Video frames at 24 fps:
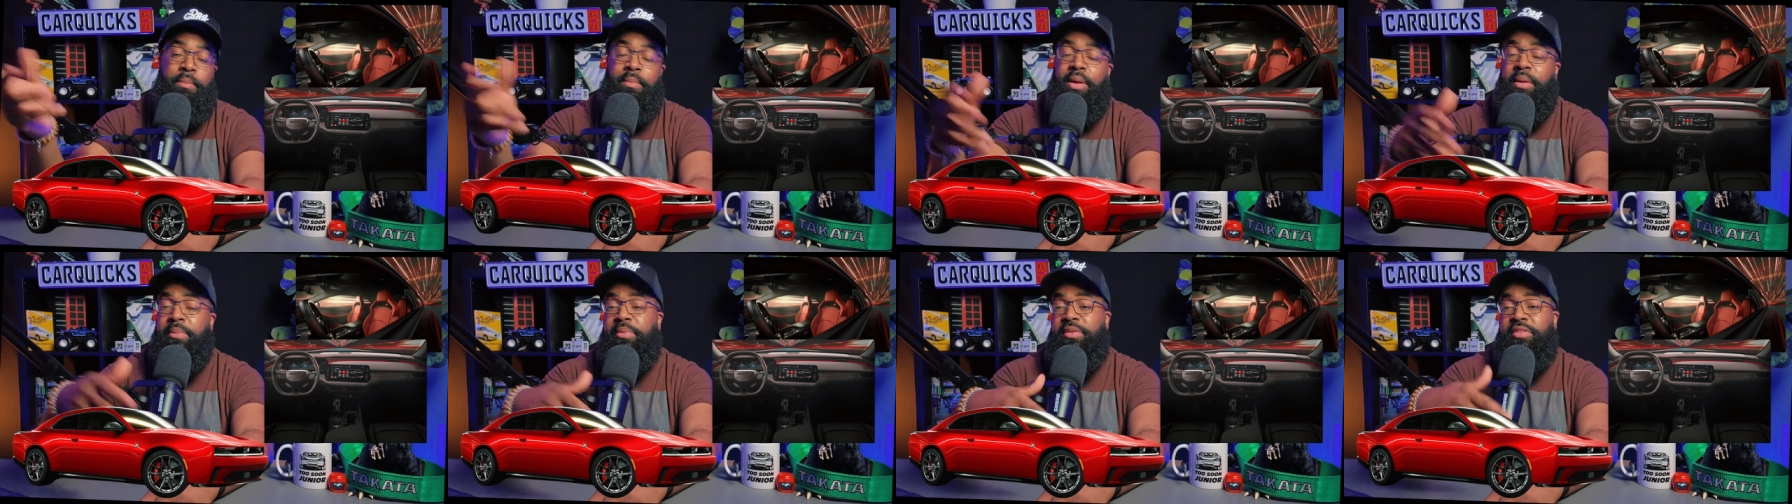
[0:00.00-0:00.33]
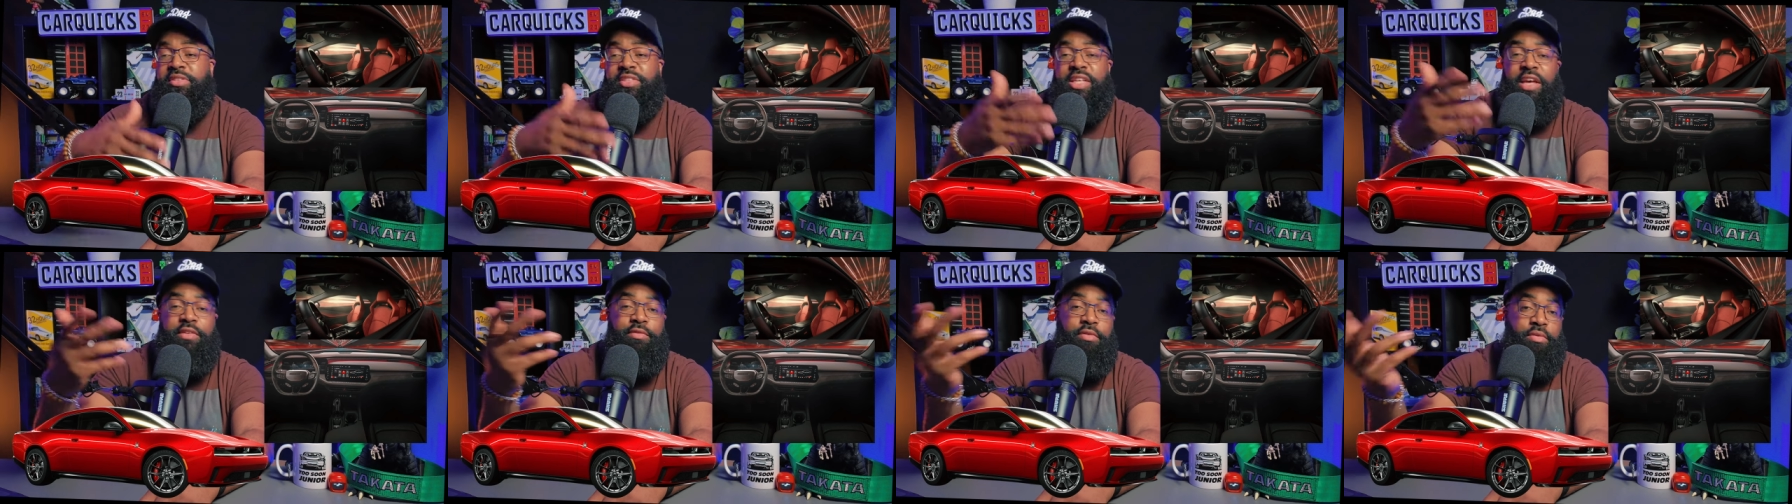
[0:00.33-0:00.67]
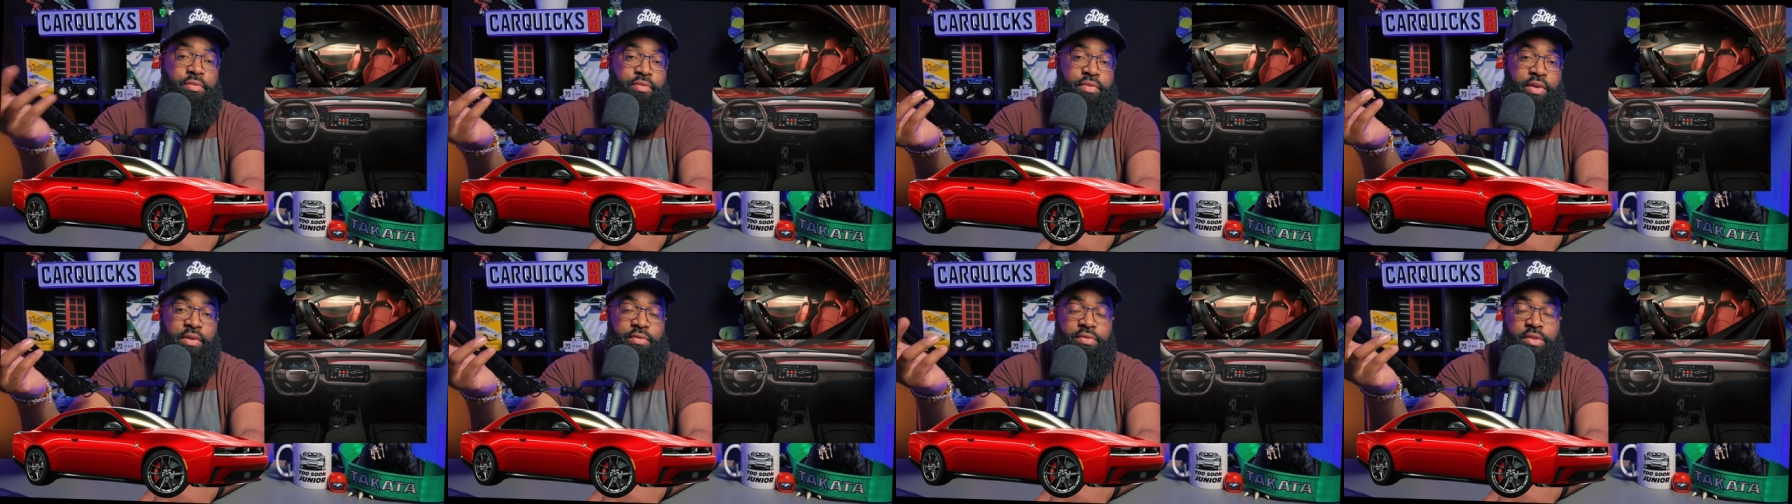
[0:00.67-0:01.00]
maybe seven
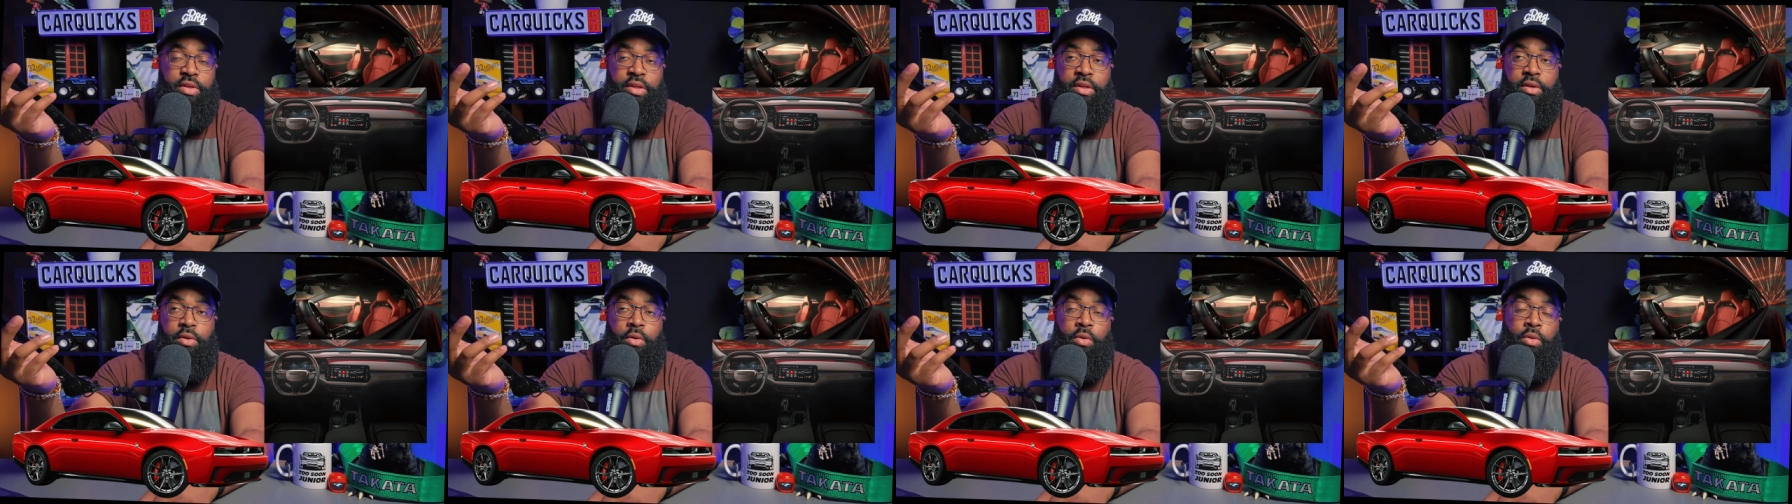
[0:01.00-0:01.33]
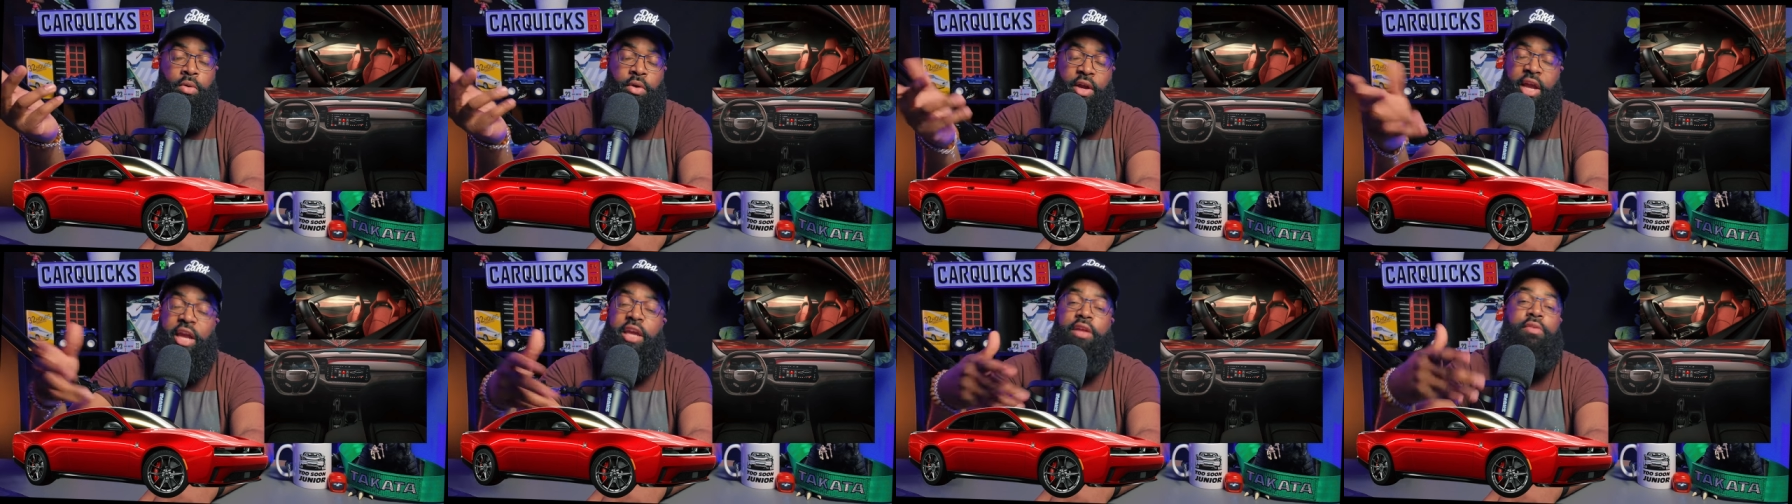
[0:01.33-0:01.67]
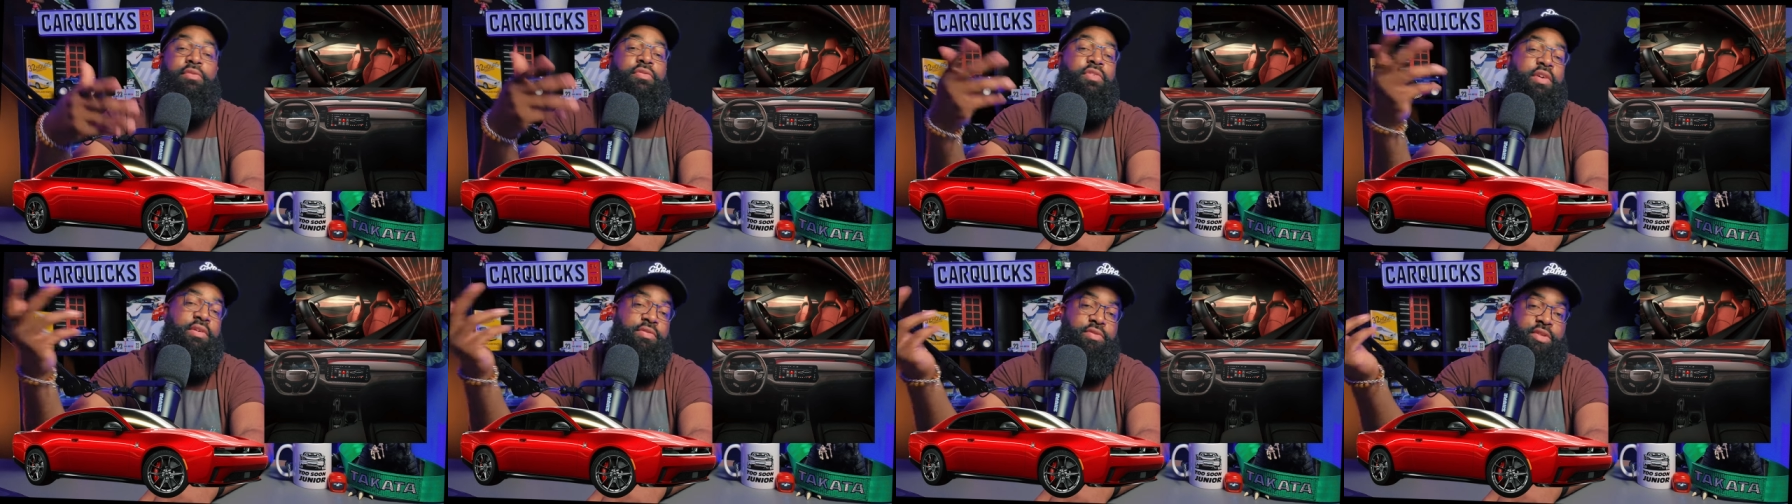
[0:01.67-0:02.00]
fifty or eight
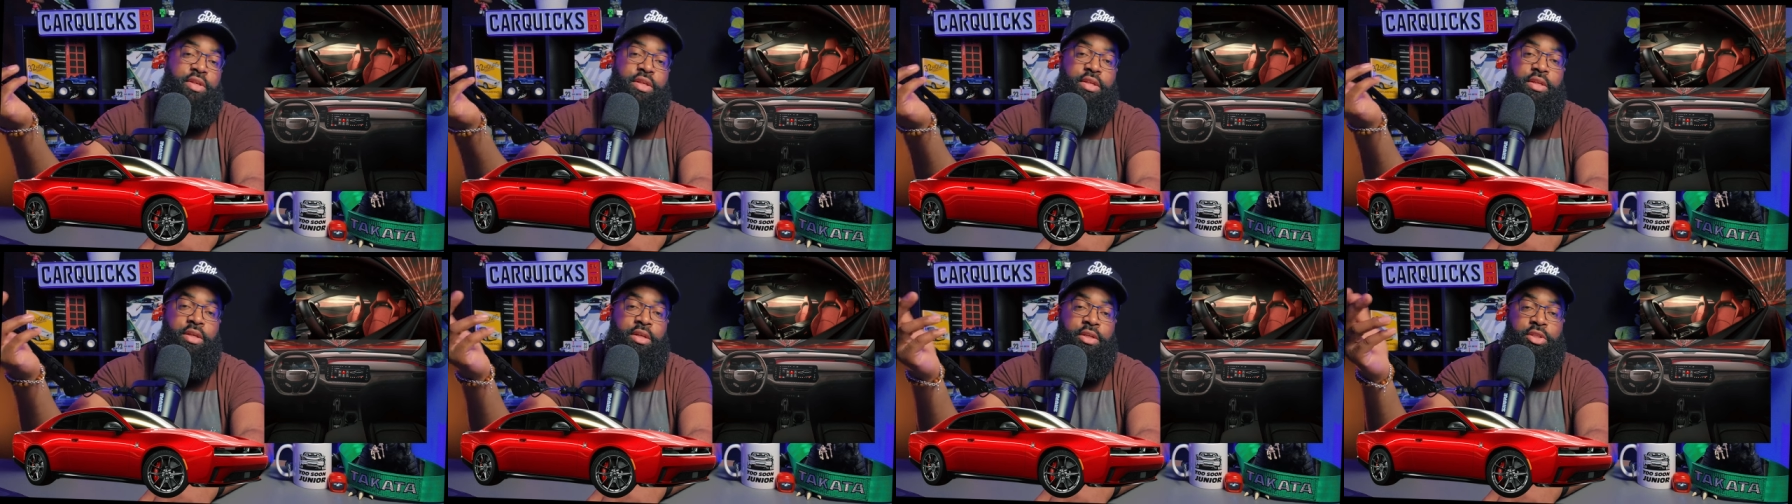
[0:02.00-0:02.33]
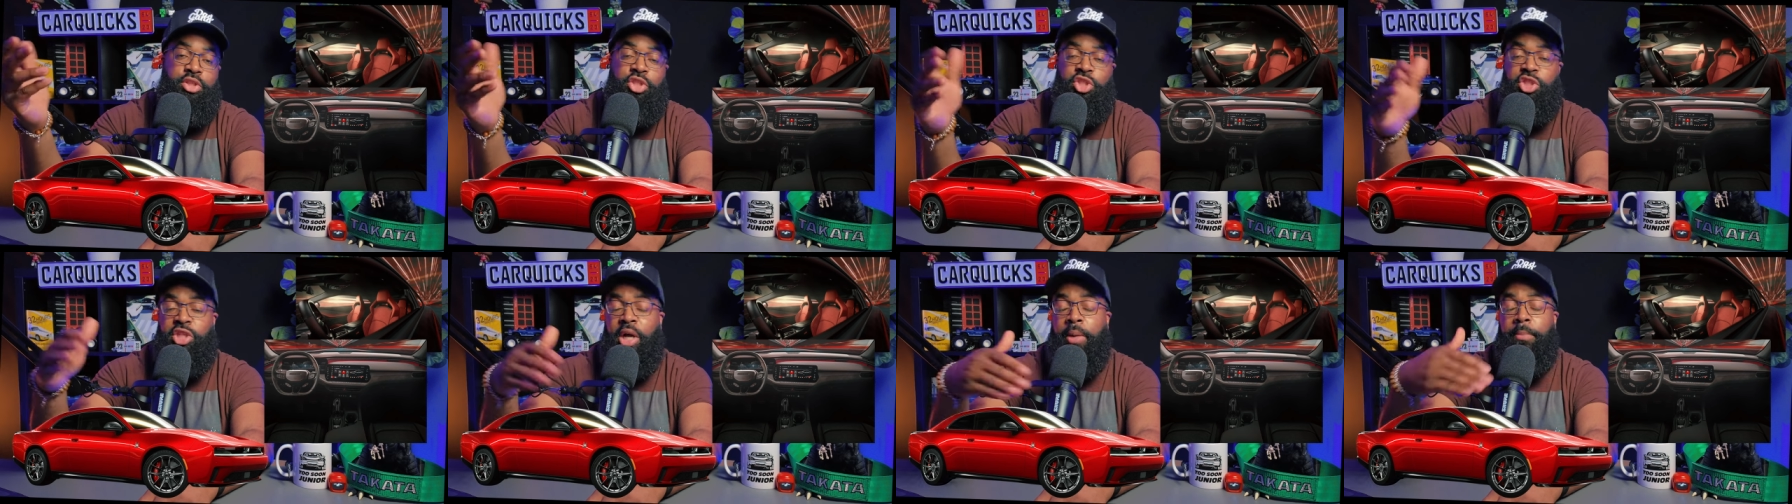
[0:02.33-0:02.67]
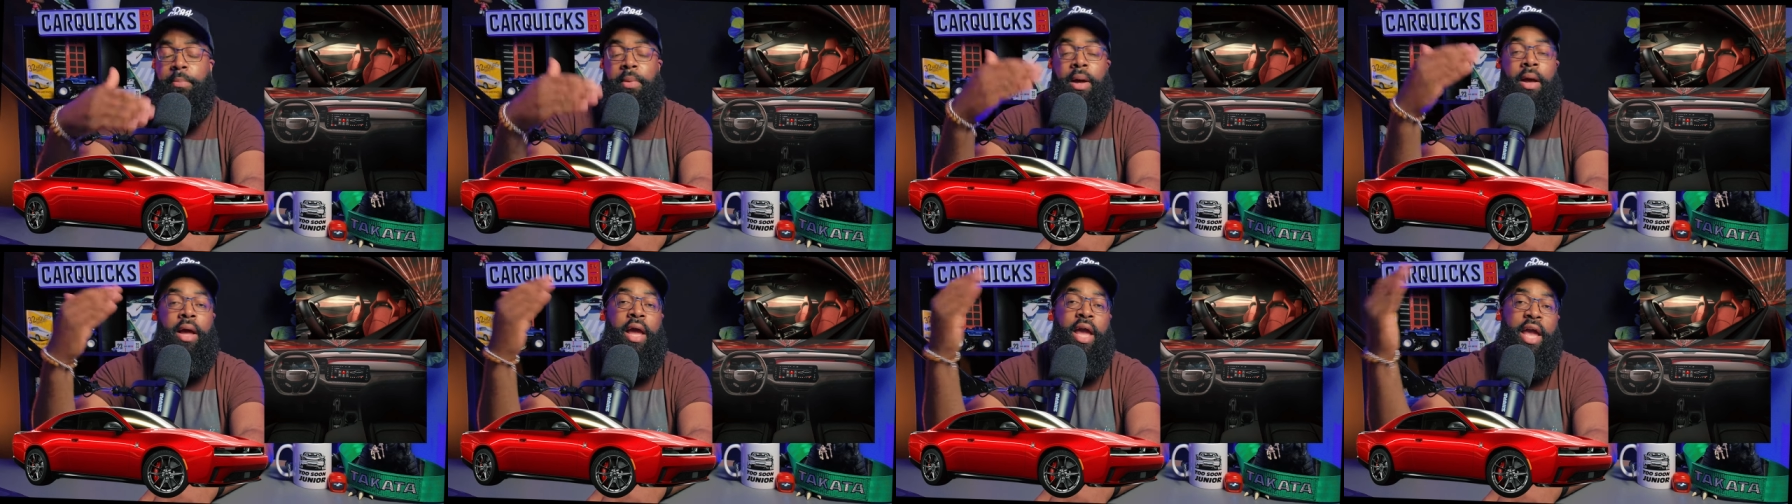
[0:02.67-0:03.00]
fifty to
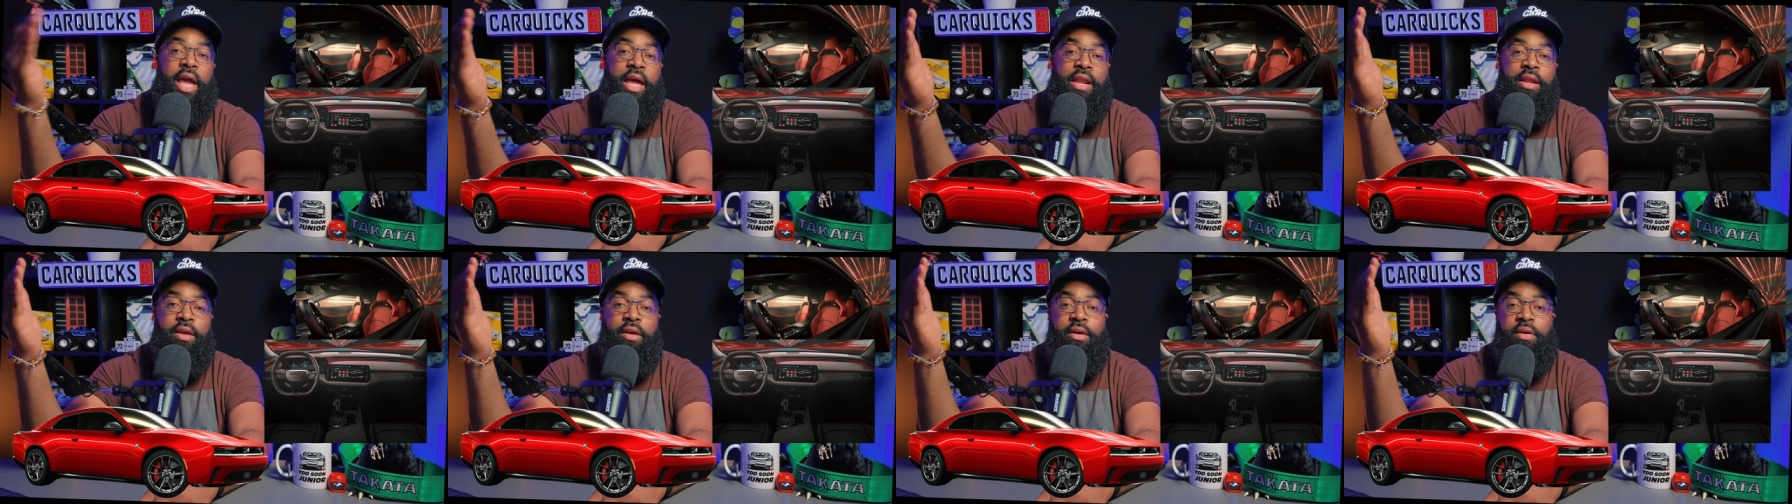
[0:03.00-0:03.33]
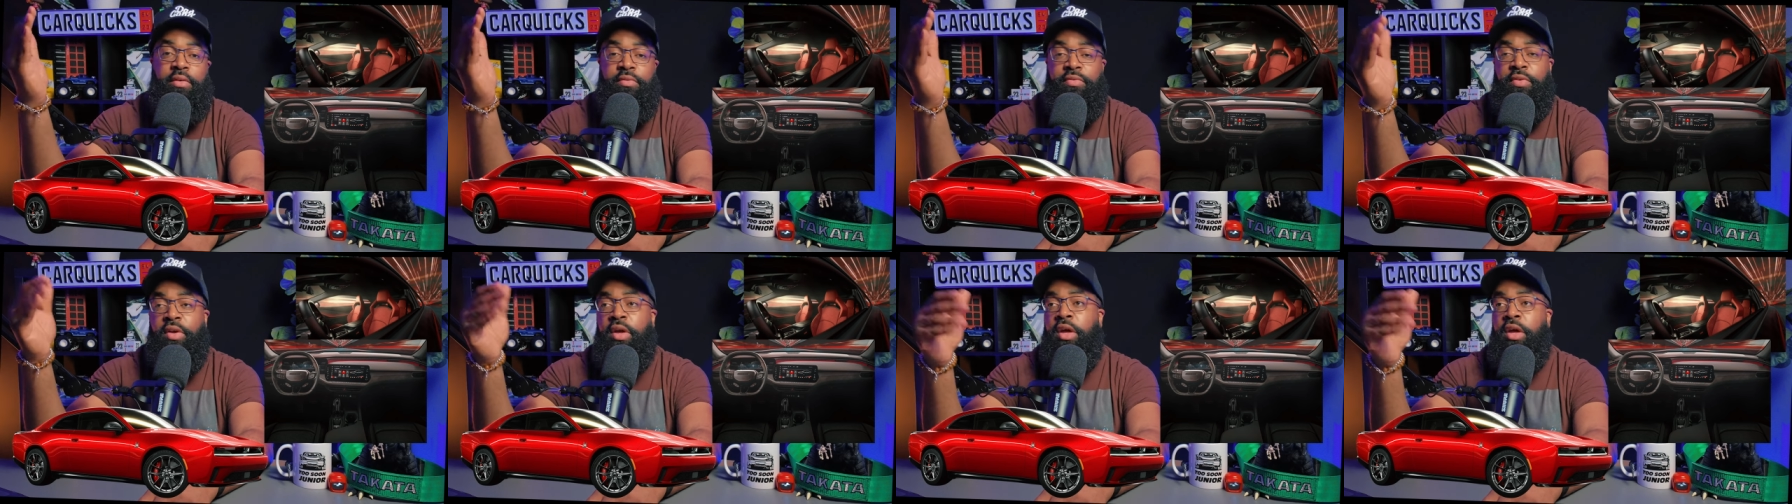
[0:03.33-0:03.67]
jump ahead of